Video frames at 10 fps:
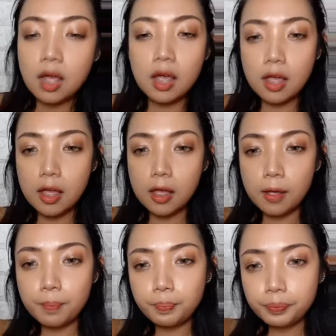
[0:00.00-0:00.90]

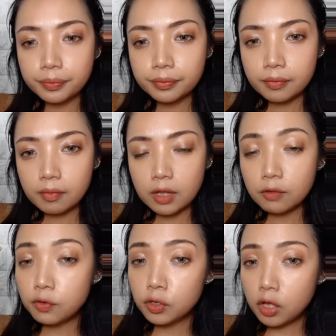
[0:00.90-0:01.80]
um,
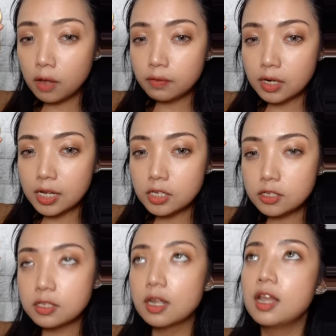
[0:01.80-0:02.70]
full
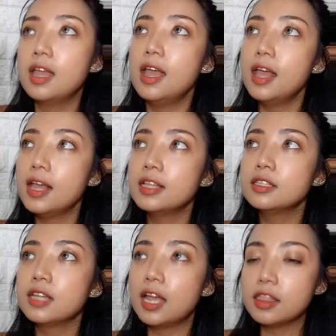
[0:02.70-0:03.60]
coverage
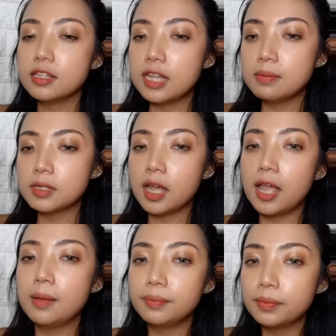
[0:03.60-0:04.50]
and at the same
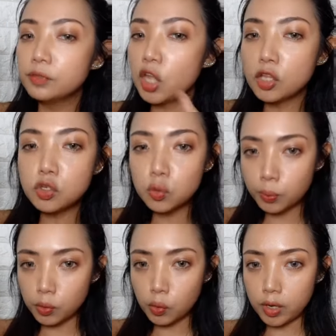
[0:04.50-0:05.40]
time not
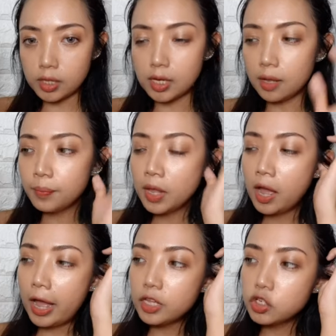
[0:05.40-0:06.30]
super oily
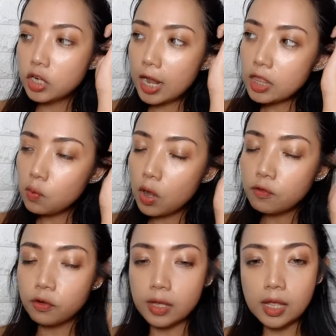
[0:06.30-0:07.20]
I tried the one
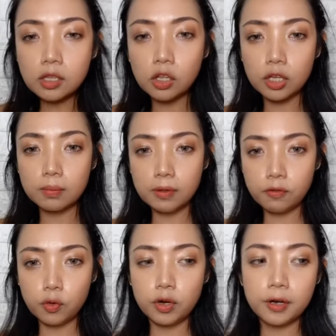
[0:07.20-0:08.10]
for Inglot
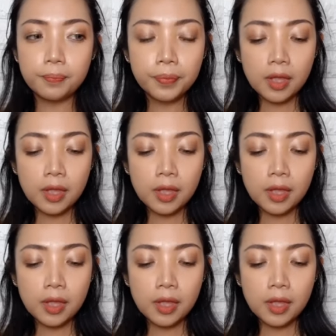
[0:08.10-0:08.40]
before